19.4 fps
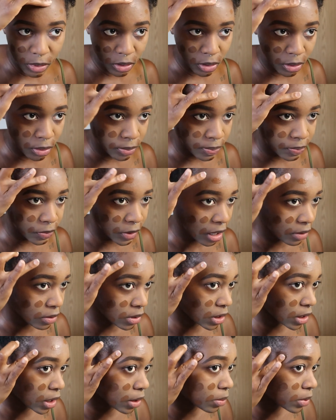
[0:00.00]
so
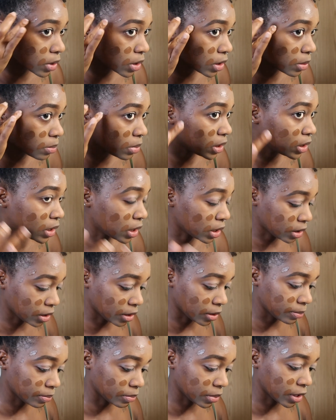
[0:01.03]
obviously I wanted to be done
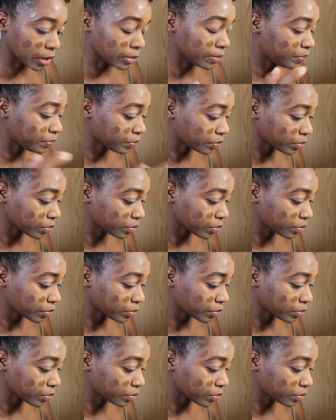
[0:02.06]
up. But